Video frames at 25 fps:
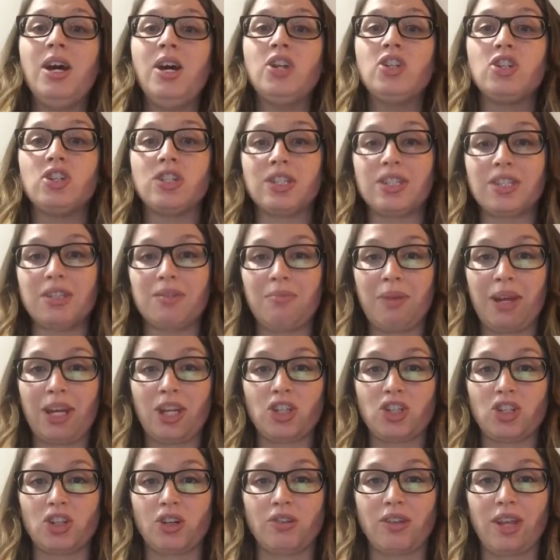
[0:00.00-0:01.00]
just to make
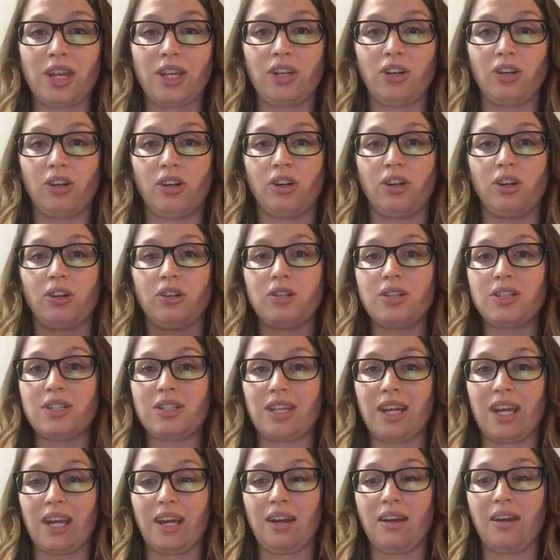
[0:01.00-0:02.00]
sure that your
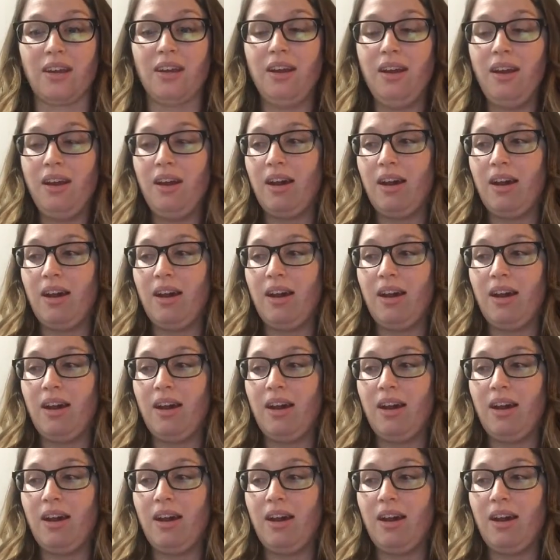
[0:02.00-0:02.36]
skin